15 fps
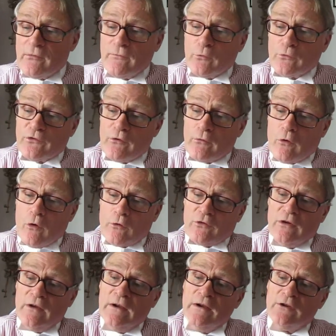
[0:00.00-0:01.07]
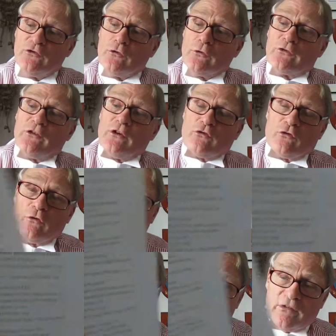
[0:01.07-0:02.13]
You've also got jurisdictional
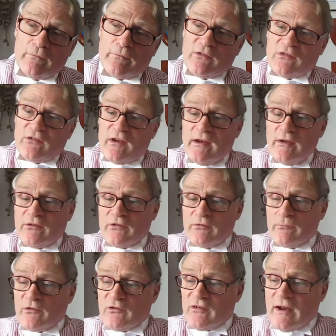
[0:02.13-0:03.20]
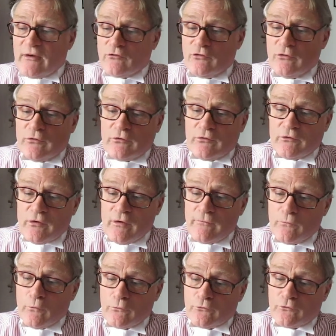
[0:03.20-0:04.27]
immunities of states and statutes and so
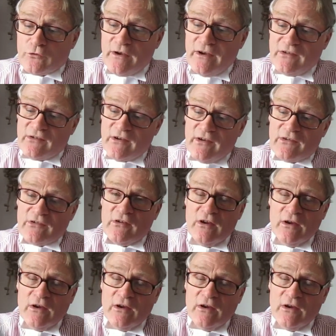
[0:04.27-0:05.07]
forth, treaties.